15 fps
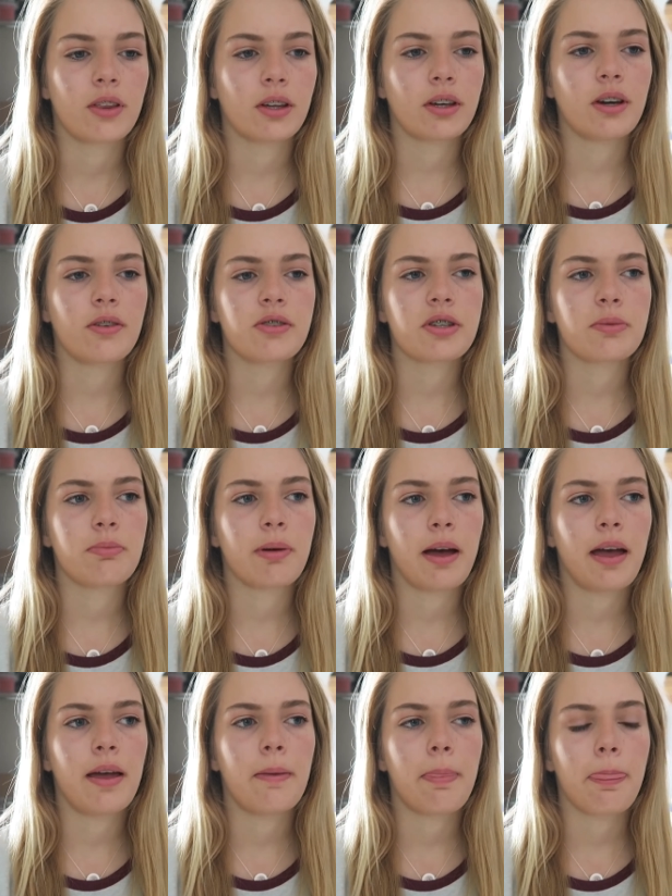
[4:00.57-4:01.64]
the coast
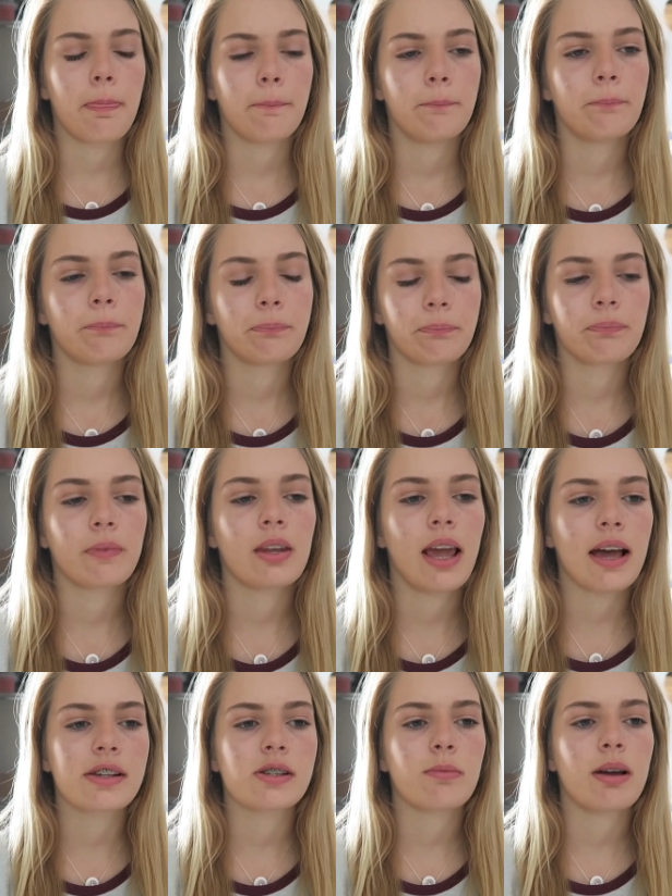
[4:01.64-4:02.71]
but
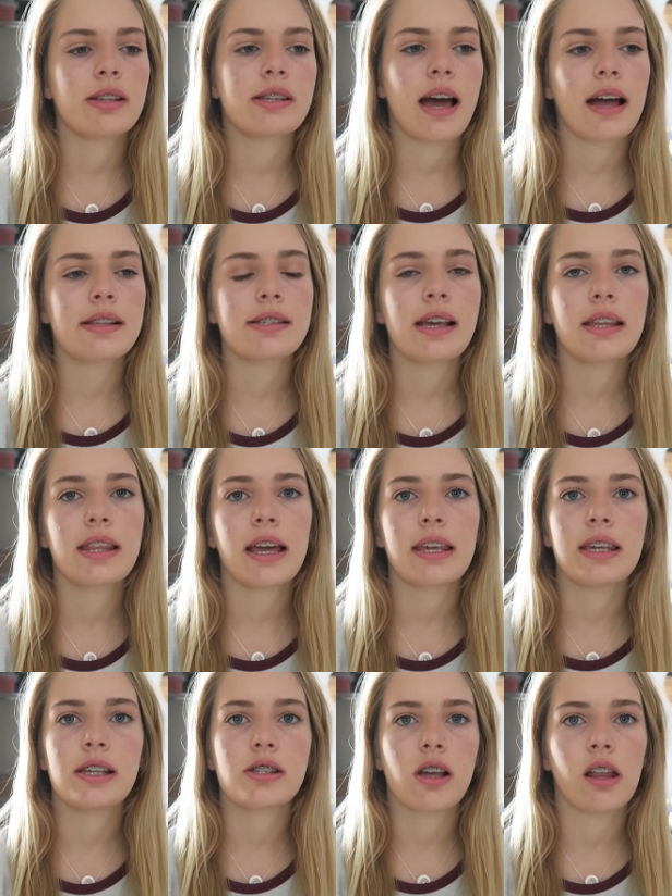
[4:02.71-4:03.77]
yeah so my dad said that
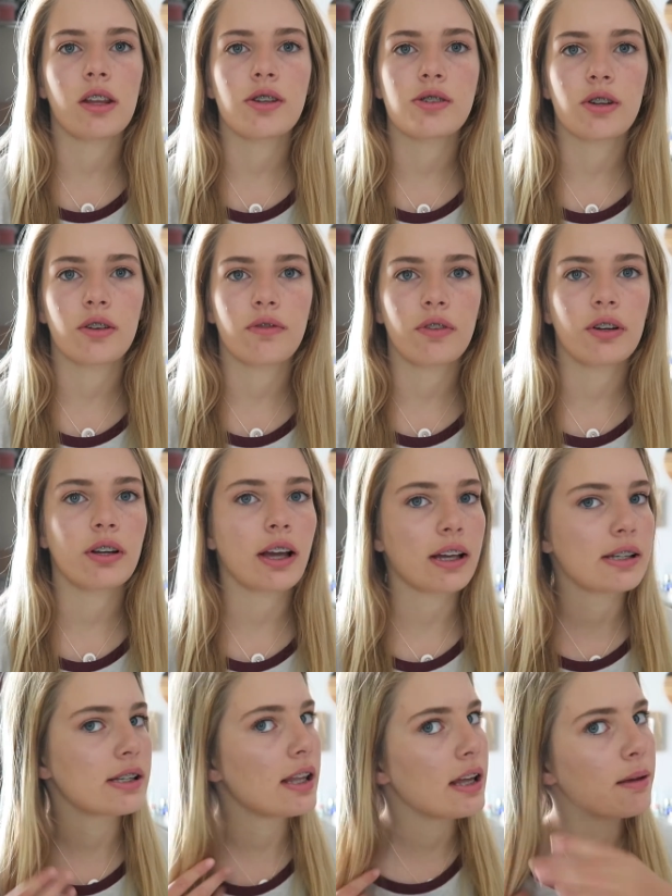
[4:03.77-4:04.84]
he saw a surfer
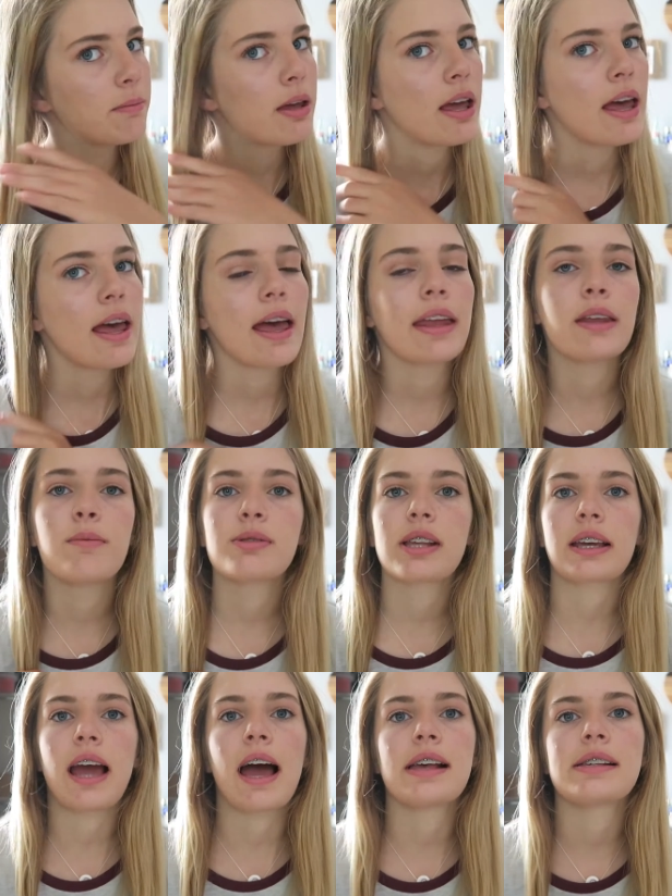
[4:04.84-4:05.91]
next to him and he was
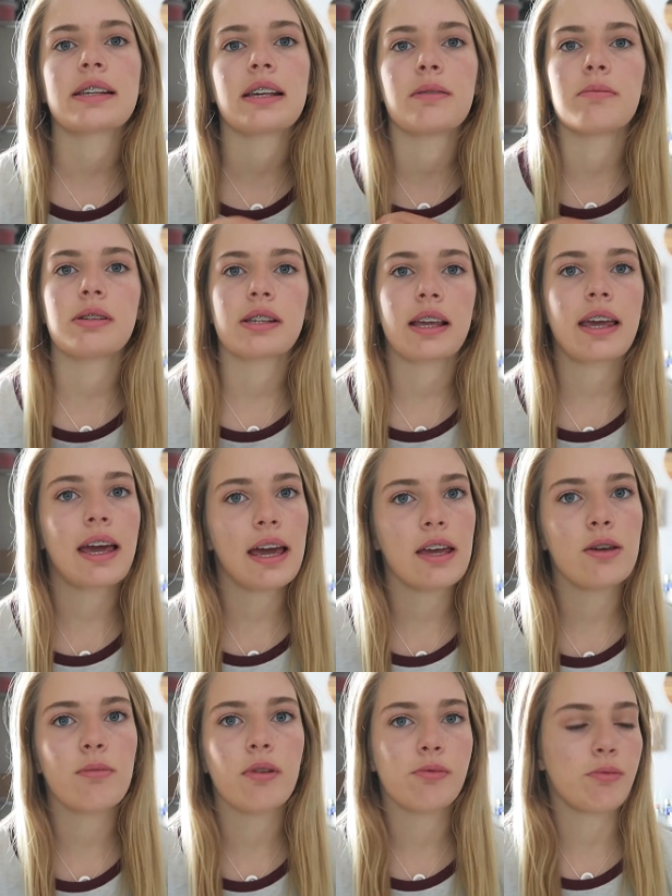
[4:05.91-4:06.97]
like asking him he's like hey
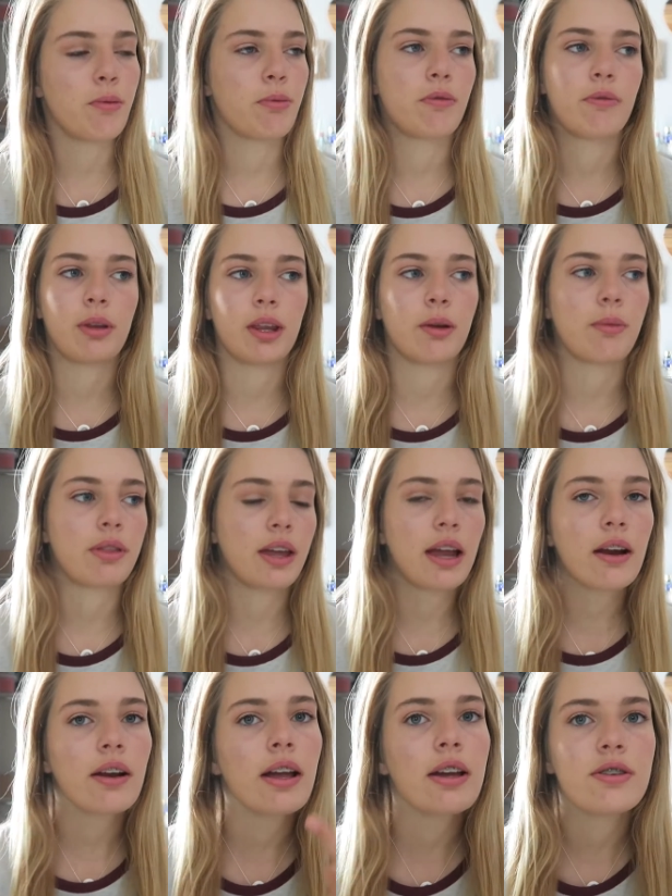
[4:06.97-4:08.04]
you must be familiar with the
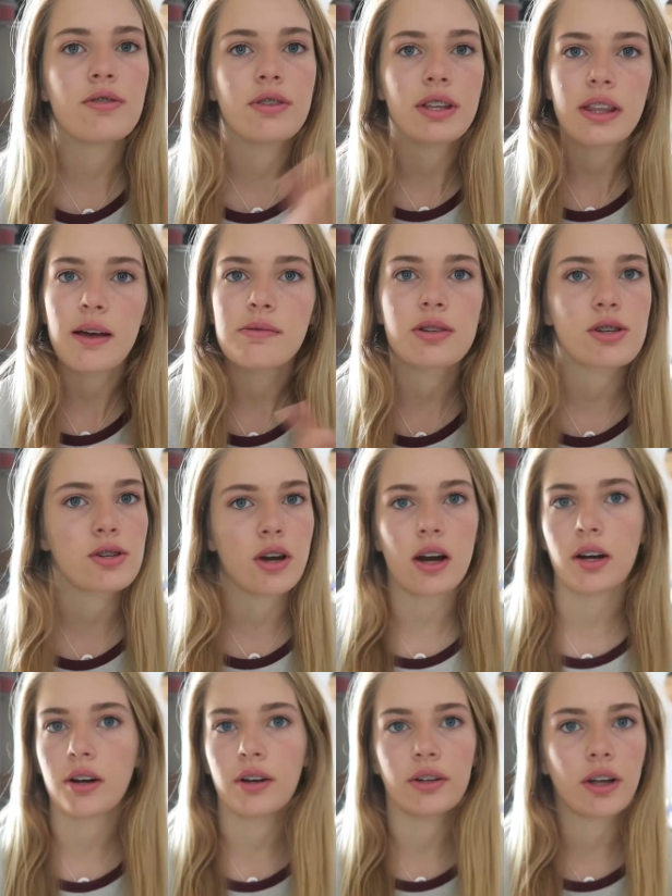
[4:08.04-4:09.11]
area do you think that was a
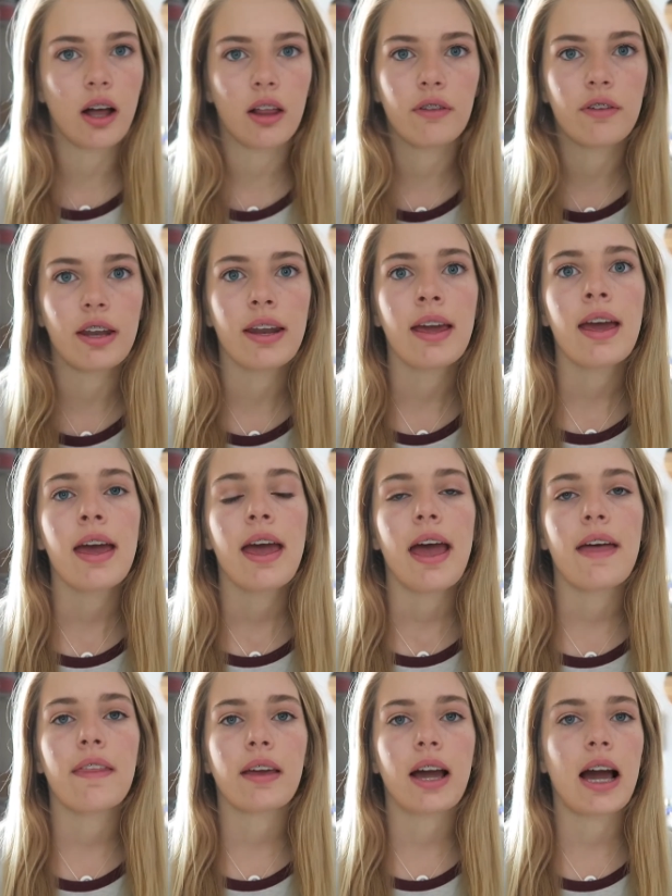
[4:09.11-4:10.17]
shark or a dolphin
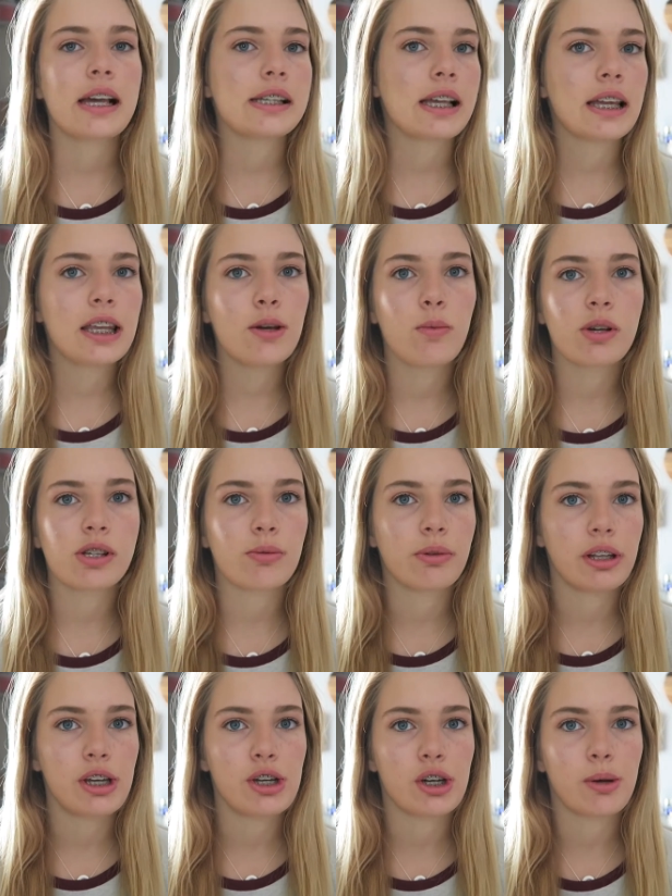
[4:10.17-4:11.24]
and the guy said he wasn't
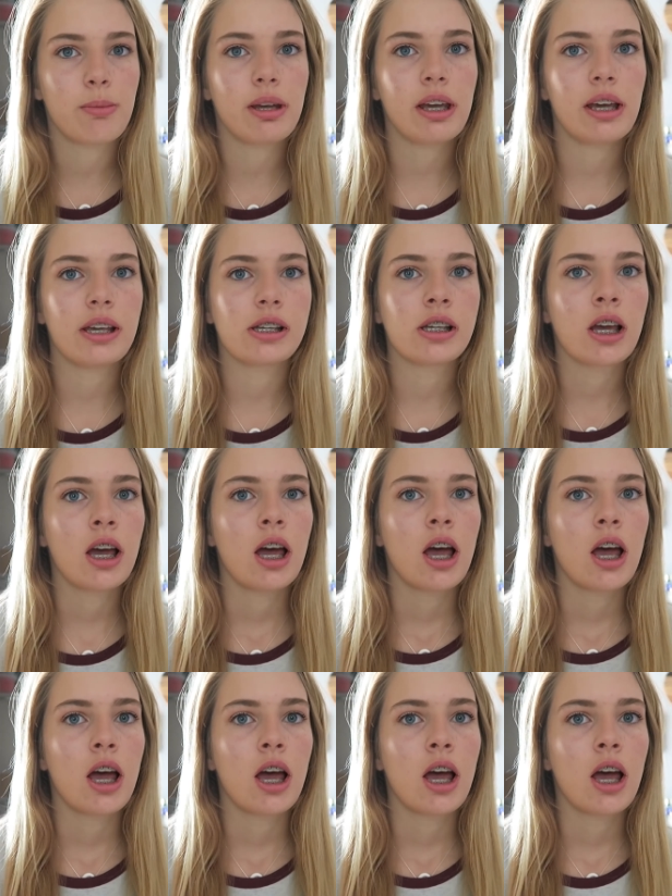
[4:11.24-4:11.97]
really sure because